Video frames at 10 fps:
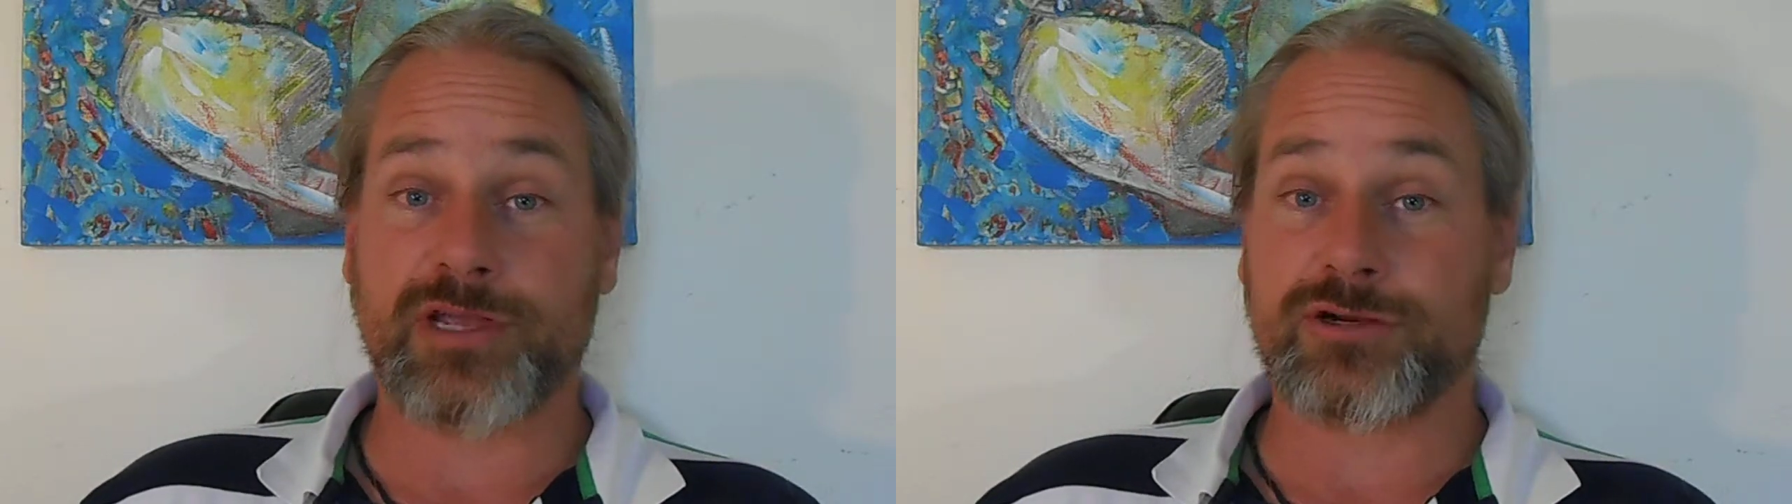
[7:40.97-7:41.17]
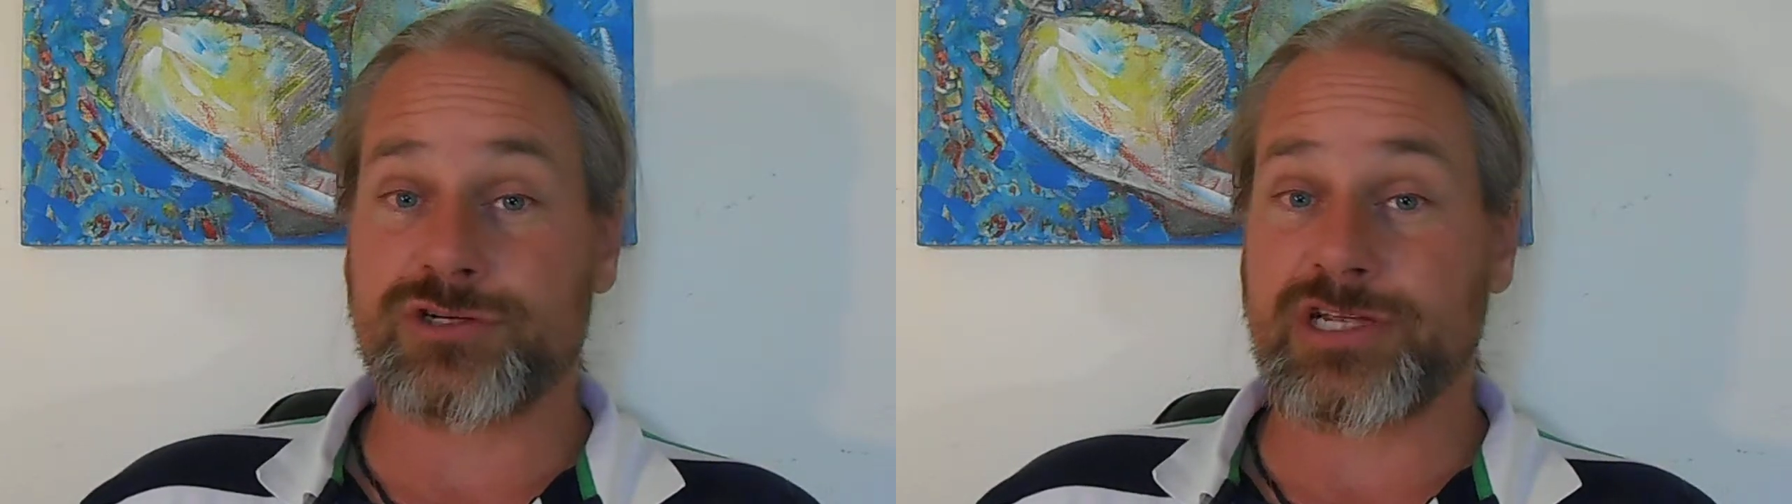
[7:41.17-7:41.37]

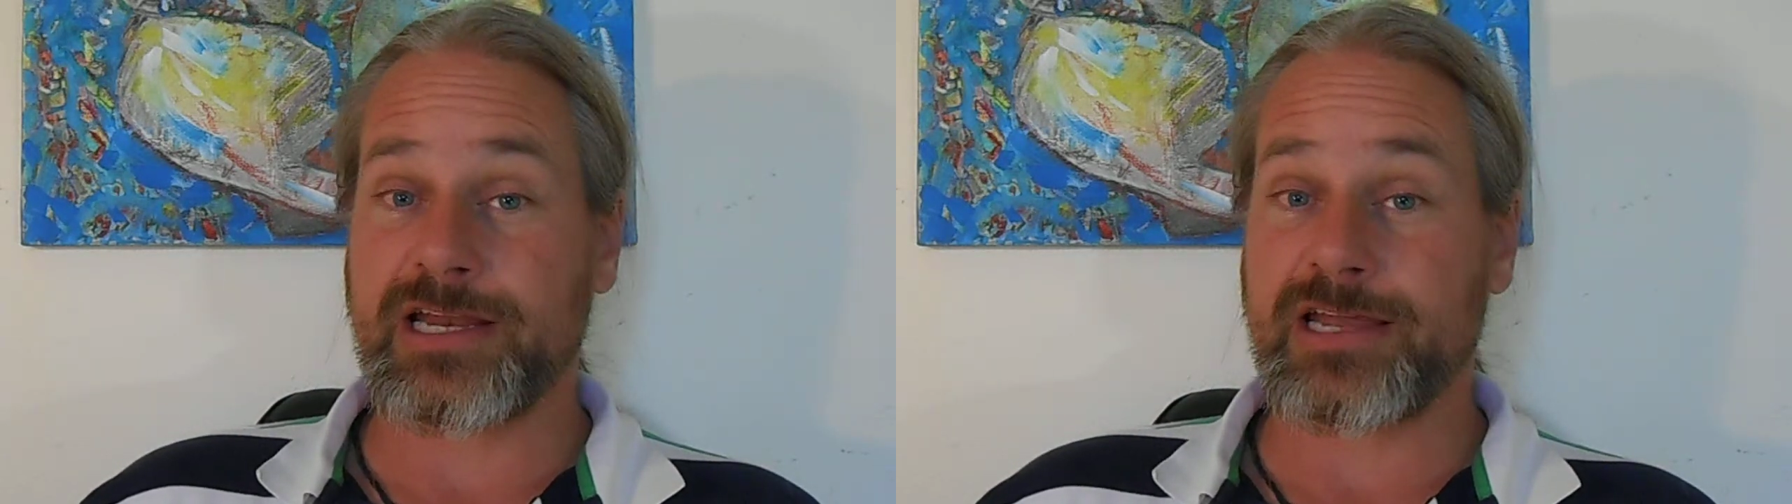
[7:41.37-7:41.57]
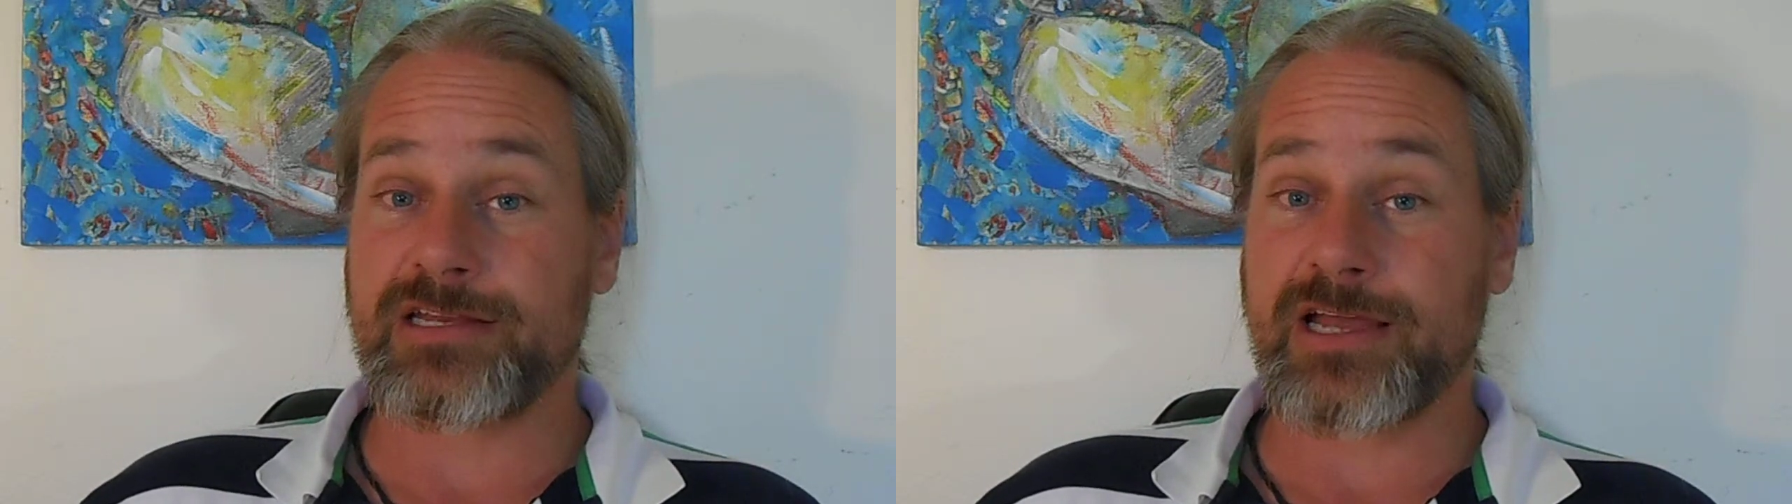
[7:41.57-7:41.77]
energy
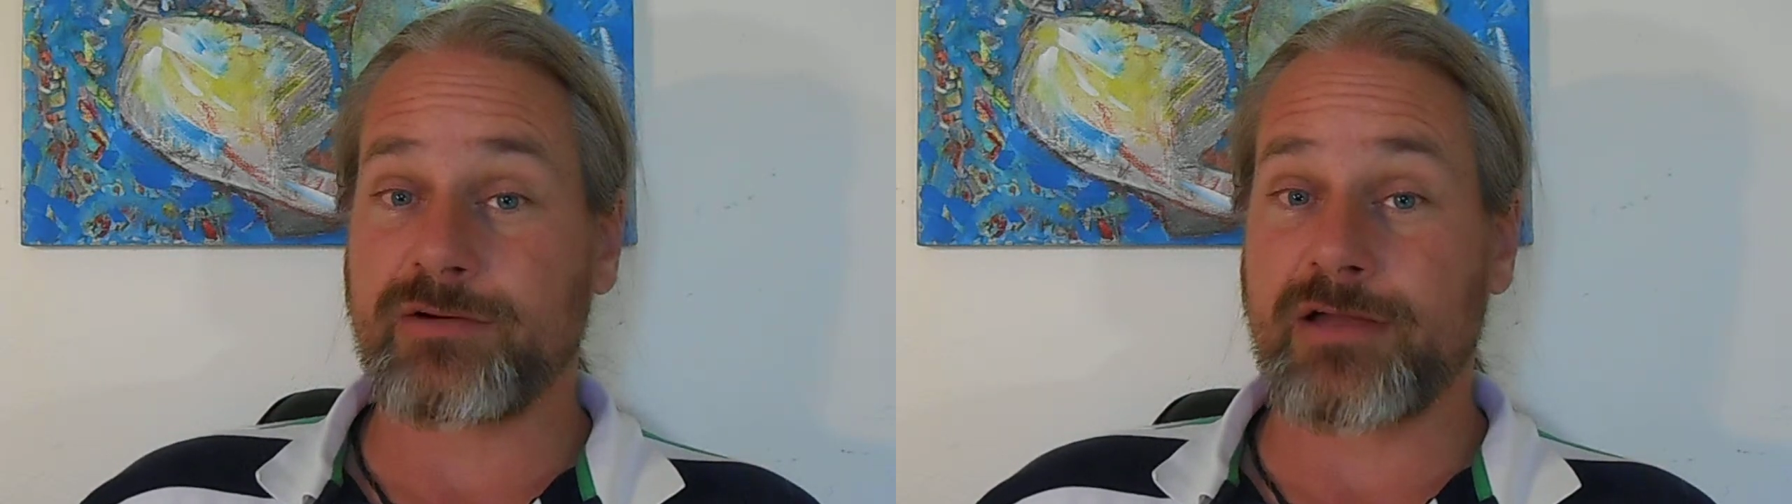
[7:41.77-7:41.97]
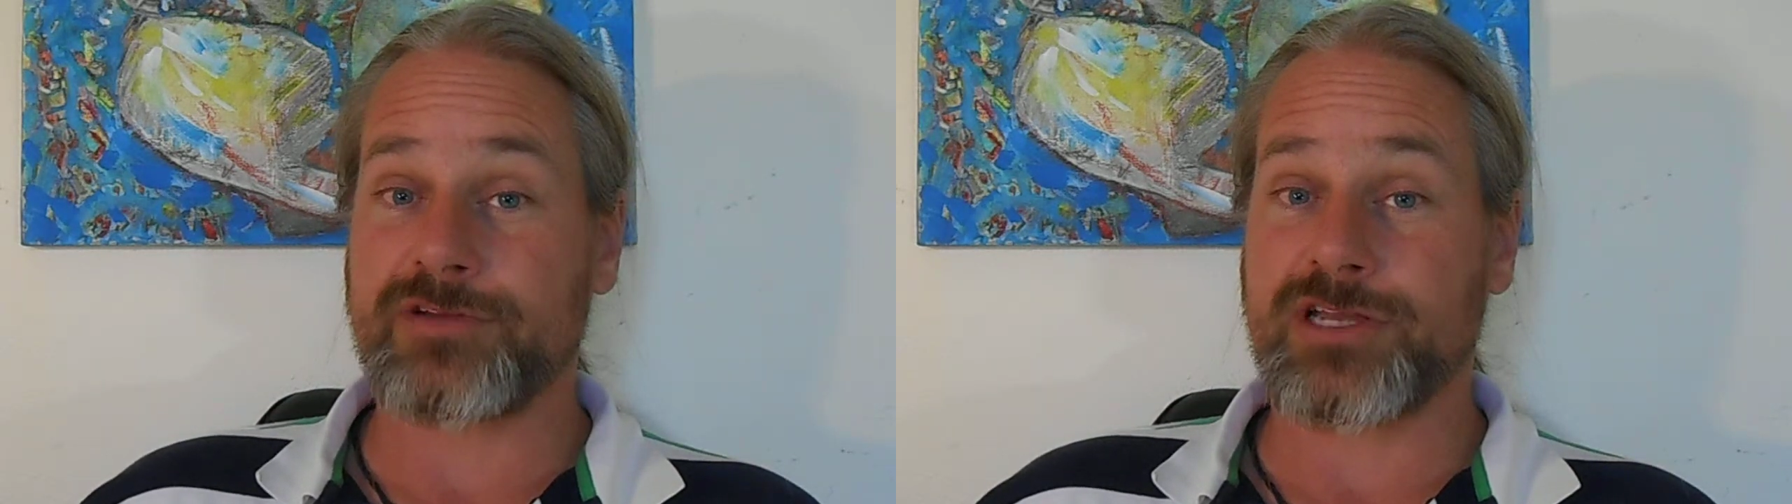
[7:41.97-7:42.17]
and
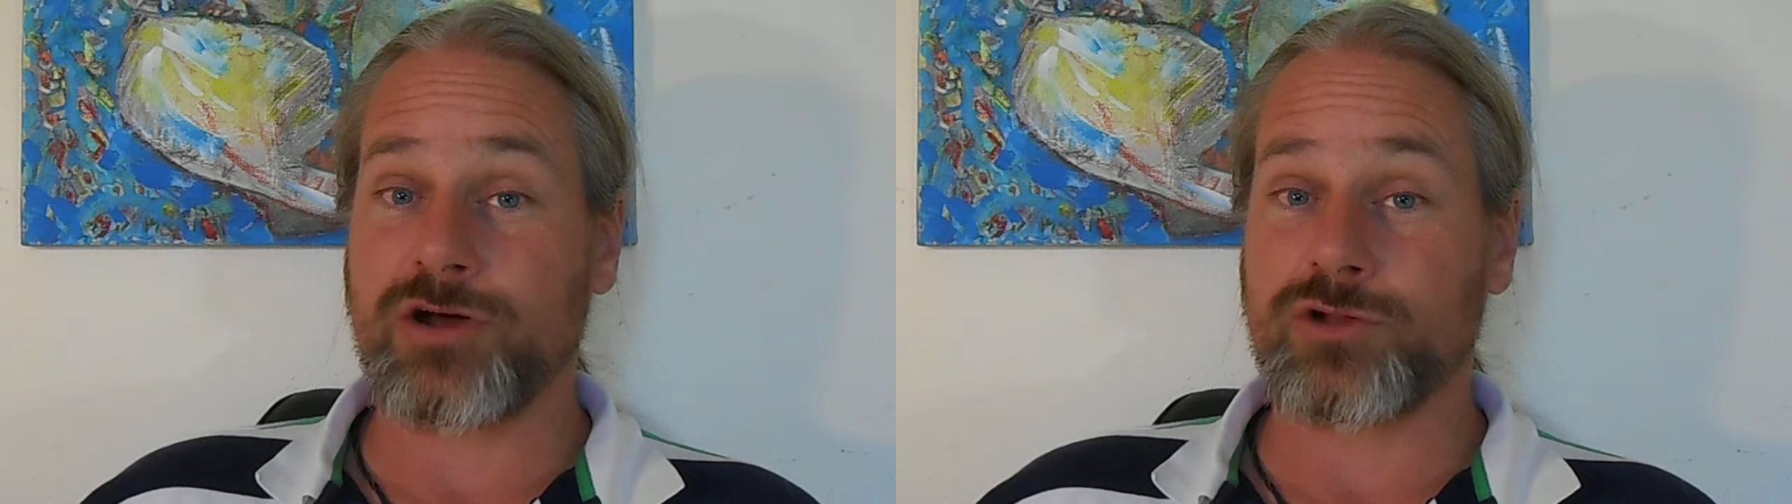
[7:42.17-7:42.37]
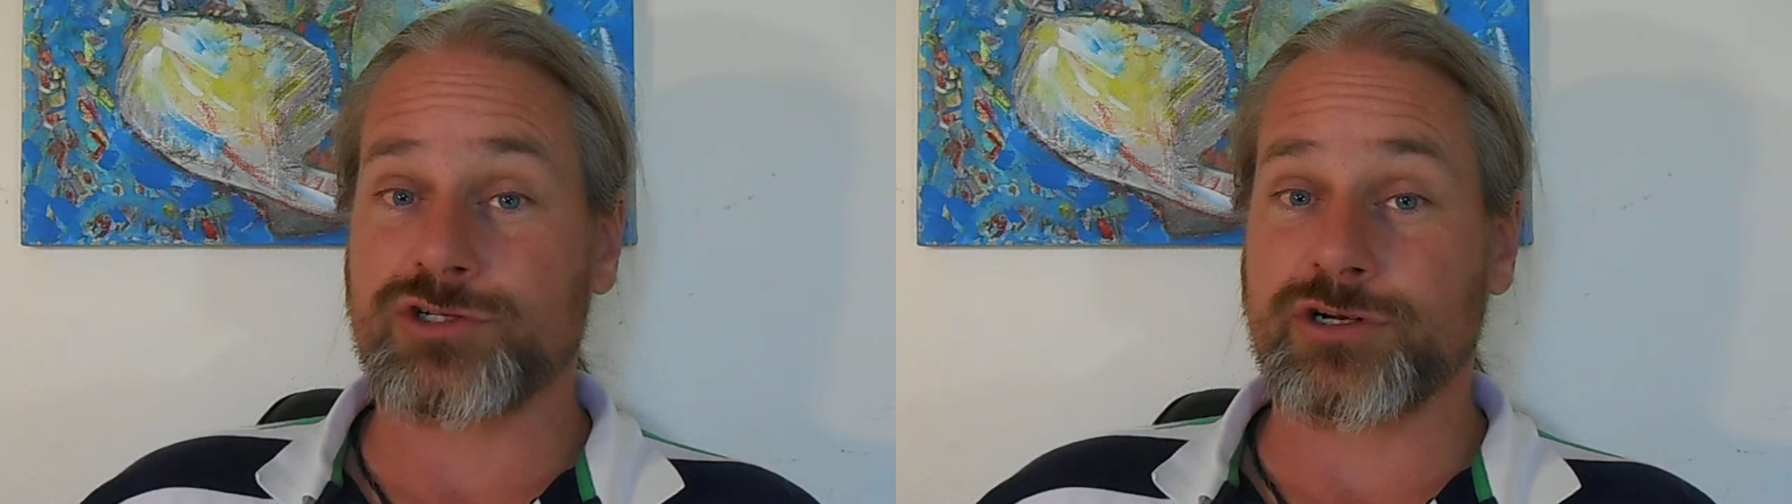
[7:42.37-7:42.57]
anti-gravity
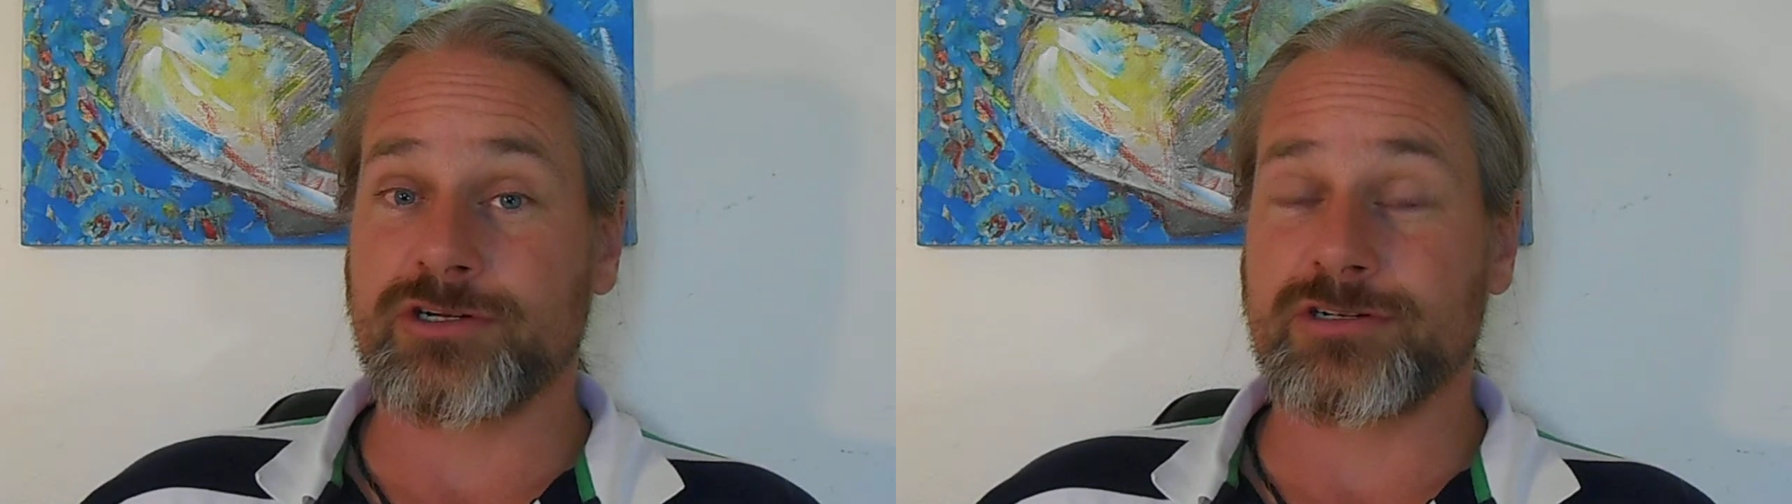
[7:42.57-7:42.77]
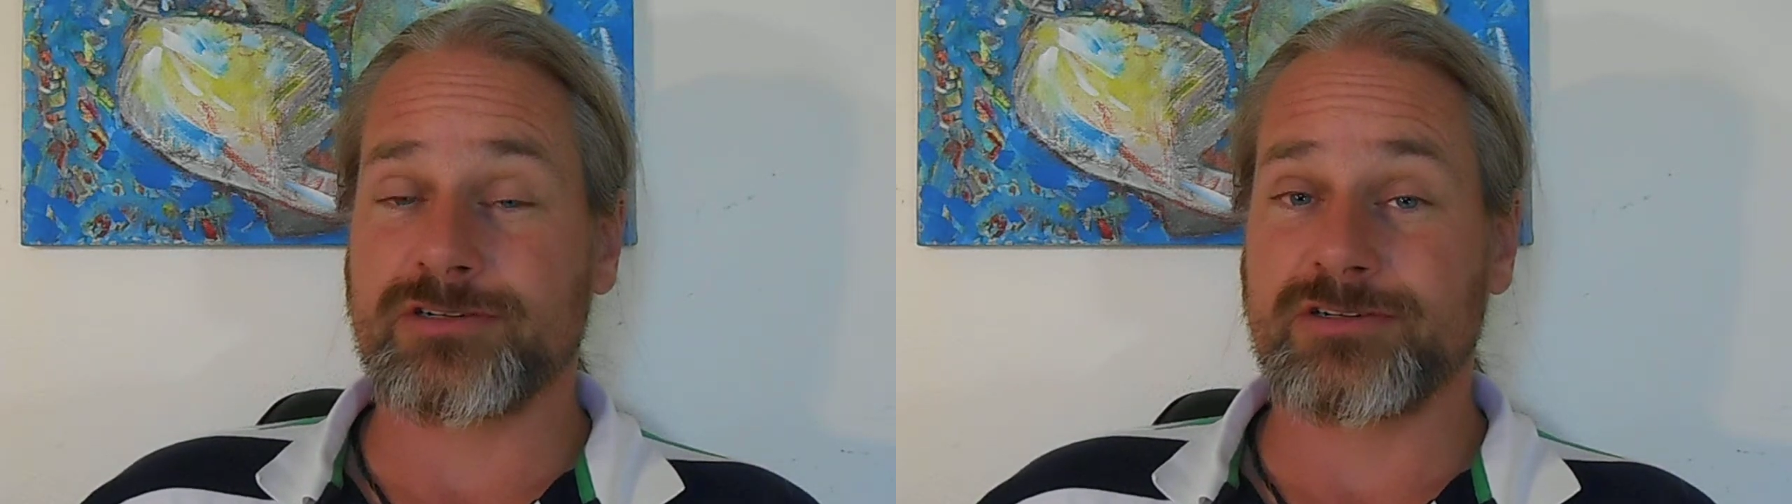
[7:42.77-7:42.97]
culture